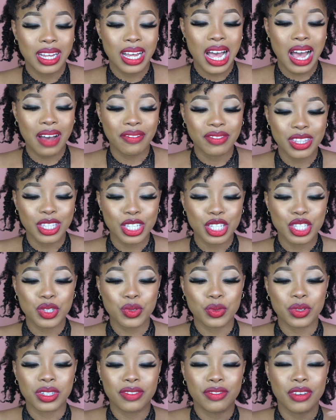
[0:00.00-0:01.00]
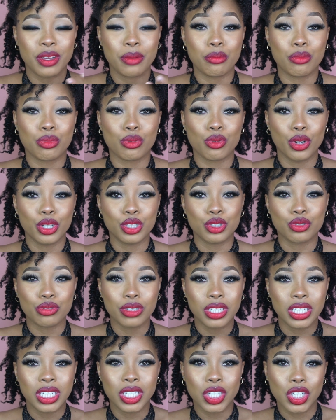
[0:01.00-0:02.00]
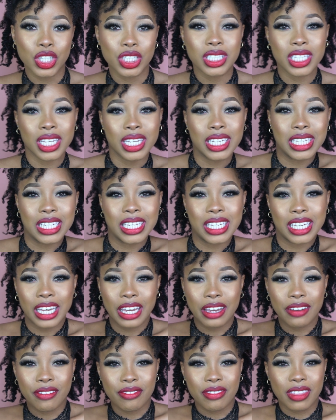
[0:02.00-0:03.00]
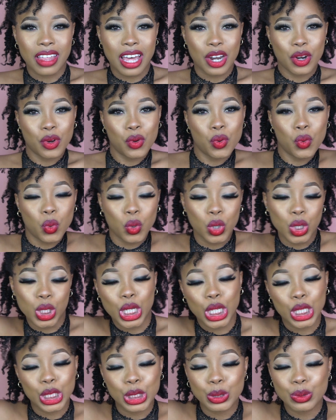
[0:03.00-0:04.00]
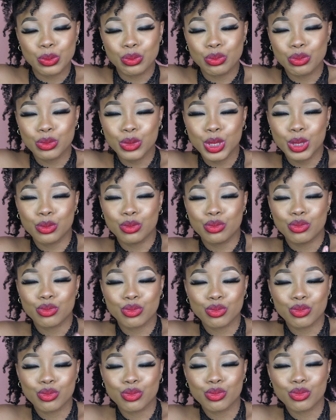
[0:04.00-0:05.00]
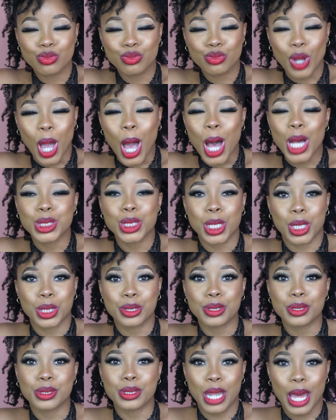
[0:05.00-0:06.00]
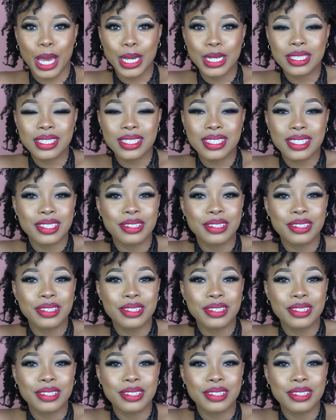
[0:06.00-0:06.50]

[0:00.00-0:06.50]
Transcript: having this sort of embroidery look to give that whole little a sexy slide.